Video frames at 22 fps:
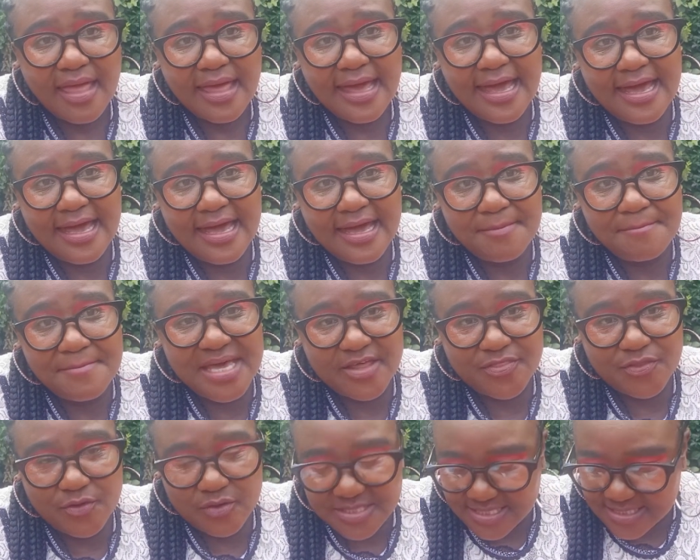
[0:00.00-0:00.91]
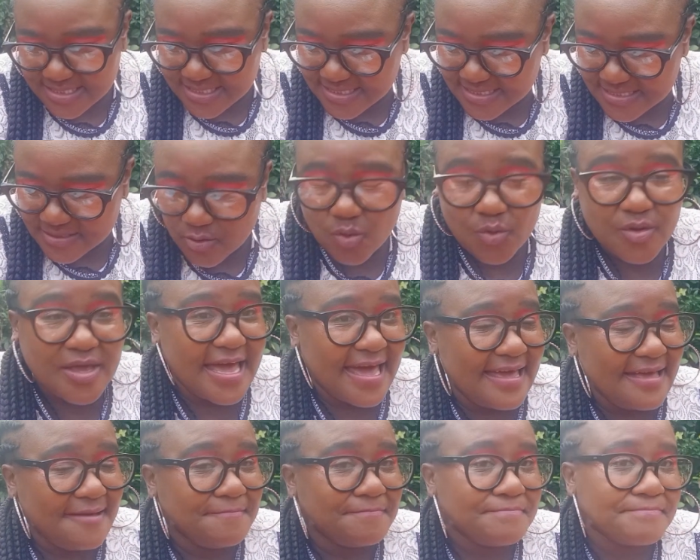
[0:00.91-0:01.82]
Methodist,
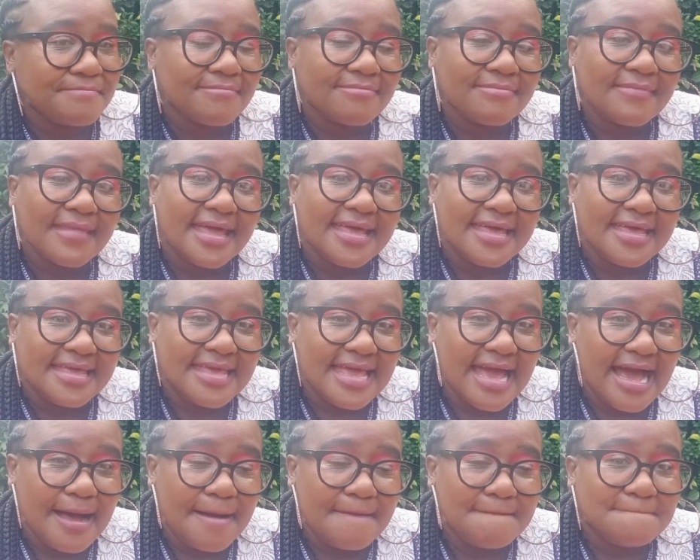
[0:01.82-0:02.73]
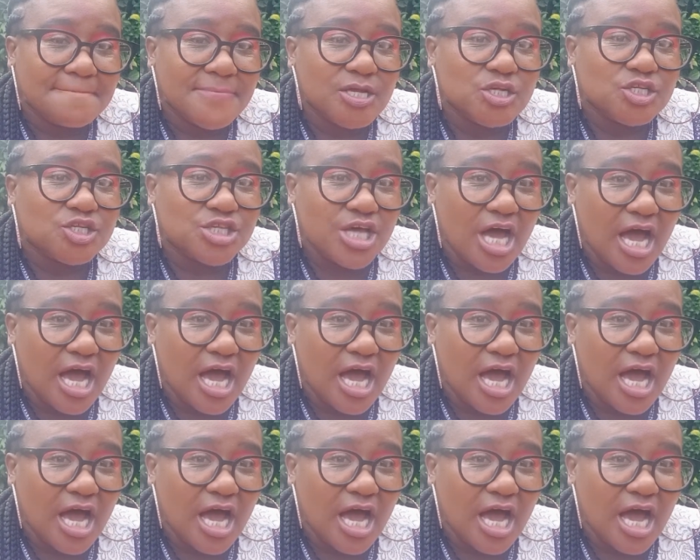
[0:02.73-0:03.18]
okay? Yeah, so